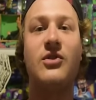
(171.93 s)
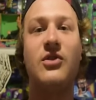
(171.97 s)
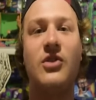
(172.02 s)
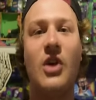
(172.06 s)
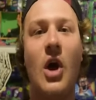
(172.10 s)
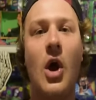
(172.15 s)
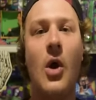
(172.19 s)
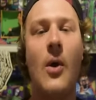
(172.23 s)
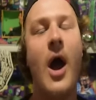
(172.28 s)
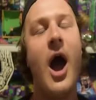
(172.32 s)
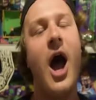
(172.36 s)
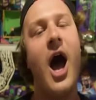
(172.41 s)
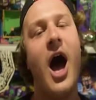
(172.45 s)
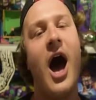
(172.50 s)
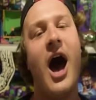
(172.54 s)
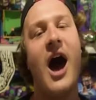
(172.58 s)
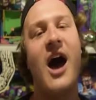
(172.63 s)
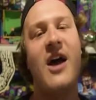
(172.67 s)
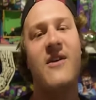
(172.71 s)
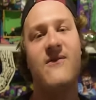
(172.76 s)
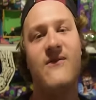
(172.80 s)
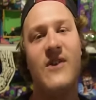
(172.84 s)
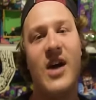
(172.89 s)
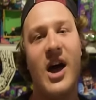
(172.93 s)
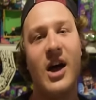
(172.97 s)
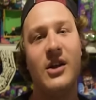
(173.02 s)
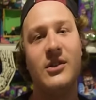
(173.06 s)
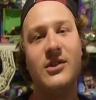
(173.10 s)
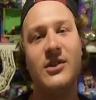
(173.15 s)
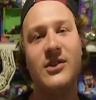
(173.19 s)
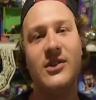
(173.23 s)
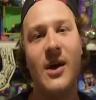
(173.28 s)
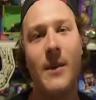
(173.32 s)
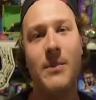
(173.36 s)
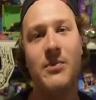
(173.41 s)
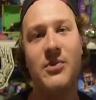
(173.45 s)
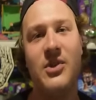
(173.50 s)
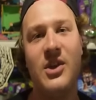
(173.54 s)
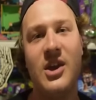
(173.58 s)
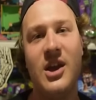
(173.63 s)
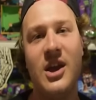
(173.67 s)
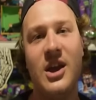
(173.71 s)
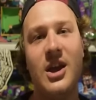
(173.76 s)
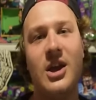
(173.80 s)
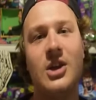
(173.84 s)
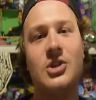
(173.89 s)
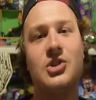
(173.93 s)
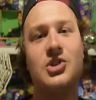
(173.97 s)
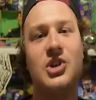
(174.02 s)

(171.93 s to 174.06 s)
So, I found something